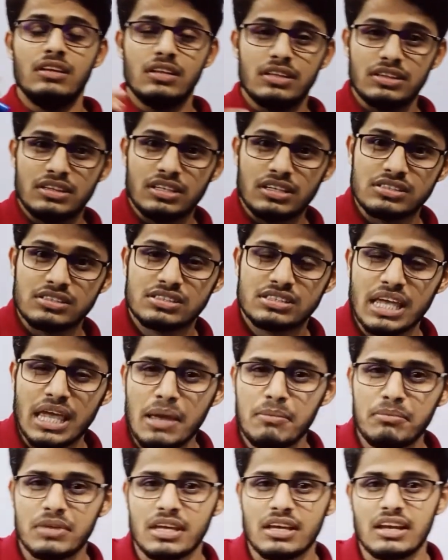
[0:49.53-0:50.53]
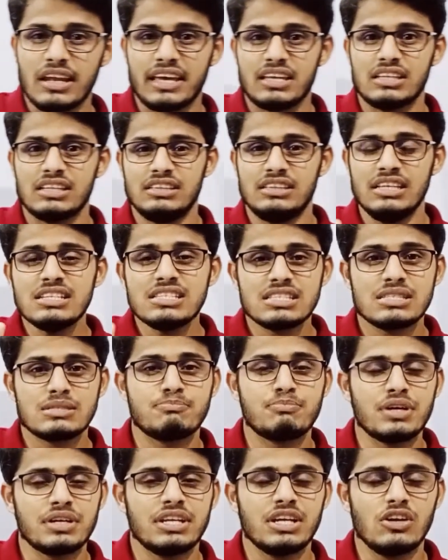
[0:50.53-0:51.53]
the same thing, like this
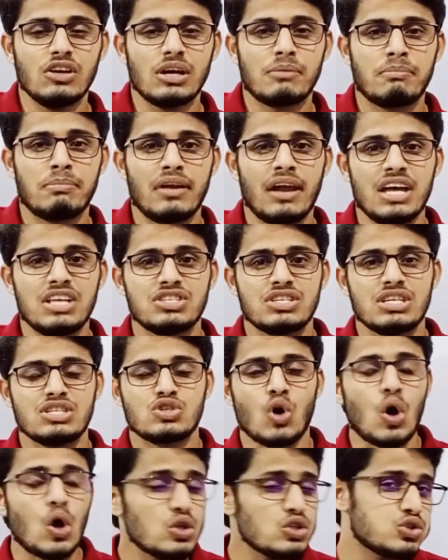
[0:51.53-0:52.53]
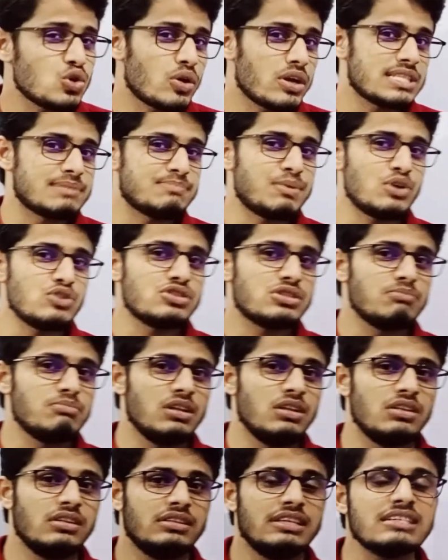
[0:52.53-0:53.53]
particular branch is also
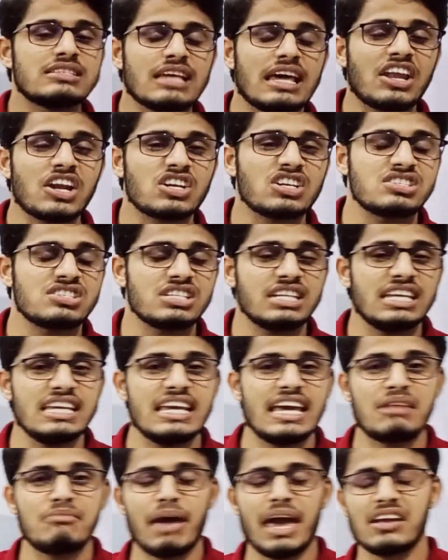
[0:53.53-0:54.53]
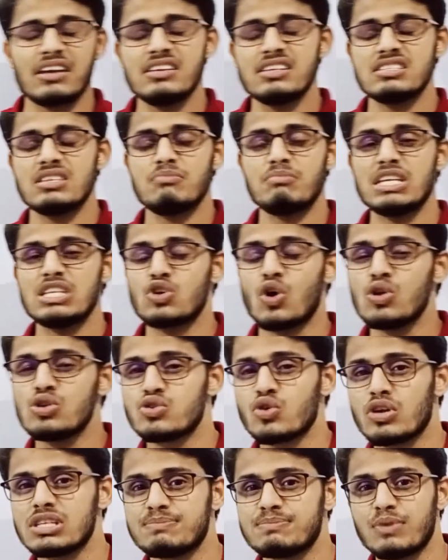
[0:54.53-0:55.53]
responsible, this electricity and magnetism is also
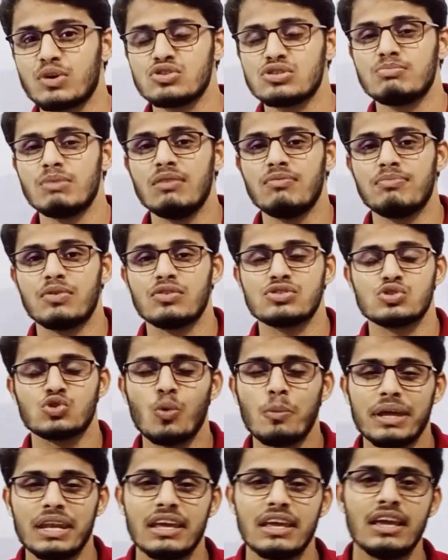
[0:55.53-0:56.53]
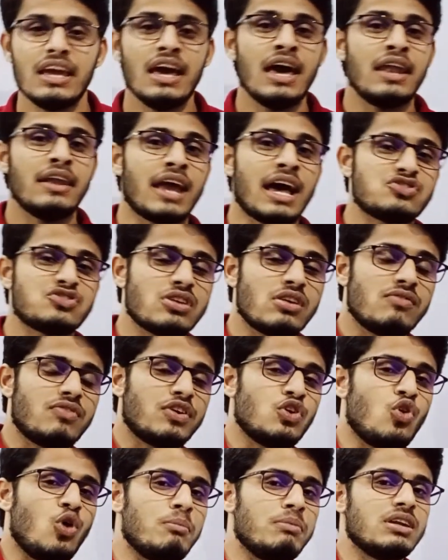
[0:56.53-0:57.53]
responsible for so many natural
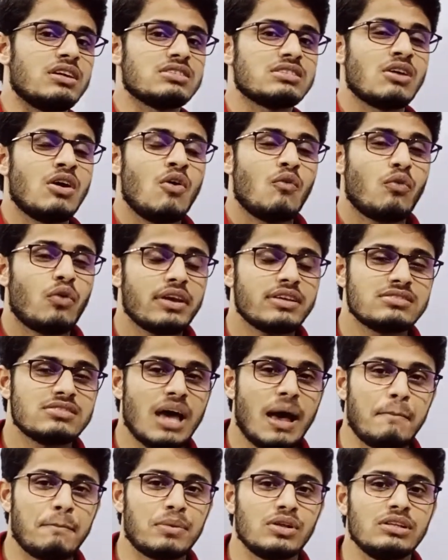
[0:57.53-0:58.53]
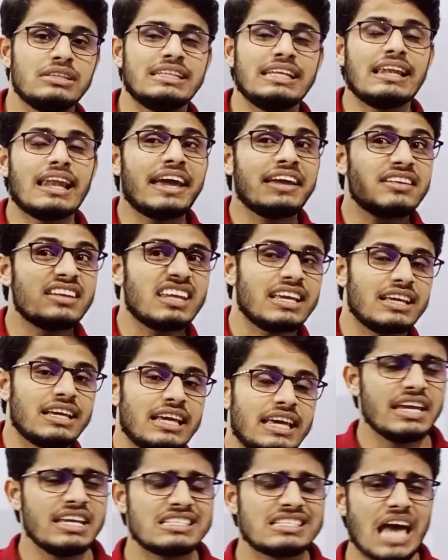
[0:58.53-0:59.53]
phenomena. For example, the lightning
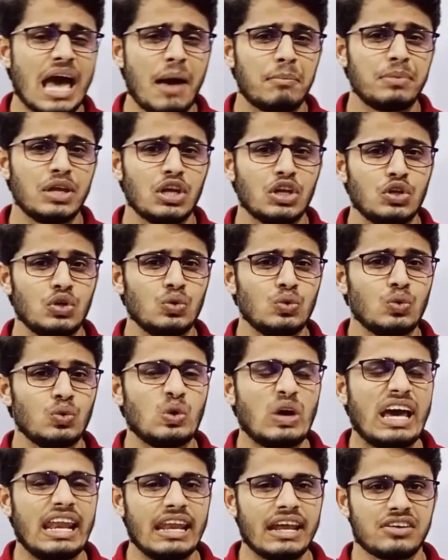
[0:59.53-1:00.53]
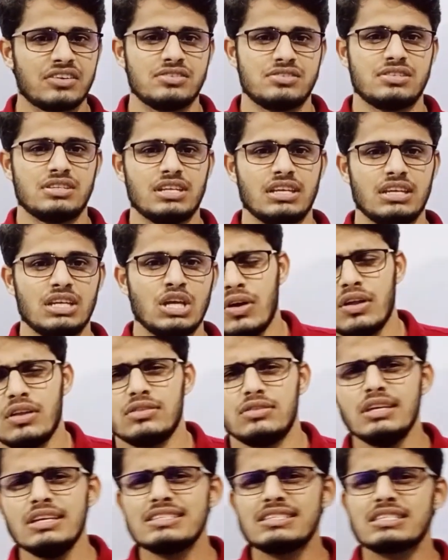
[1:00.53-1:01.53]
is happening due to electricity.
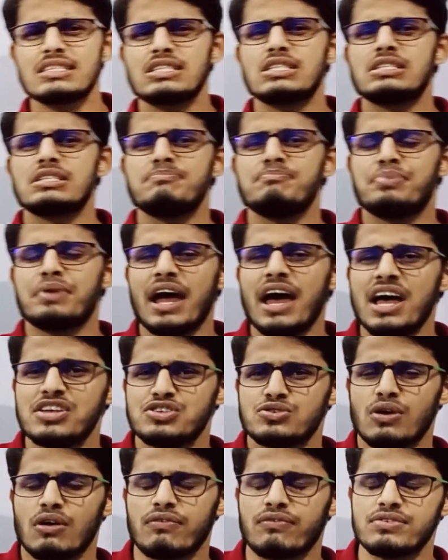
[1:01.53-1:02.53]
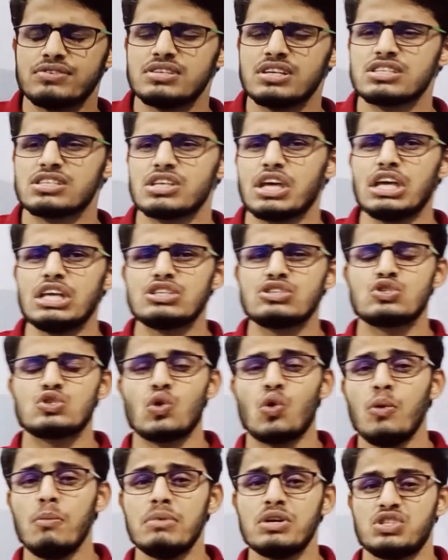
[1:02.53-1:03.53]
This branch of physics is
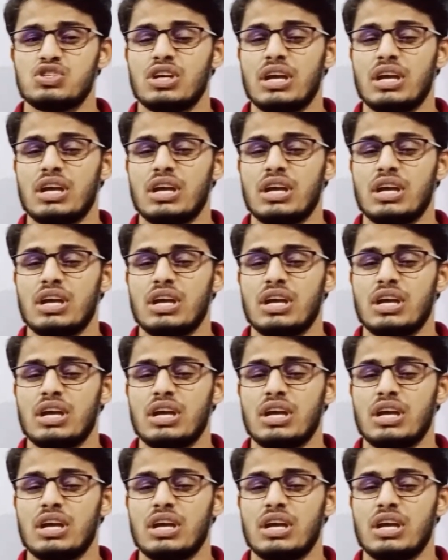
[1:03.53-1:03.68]
so much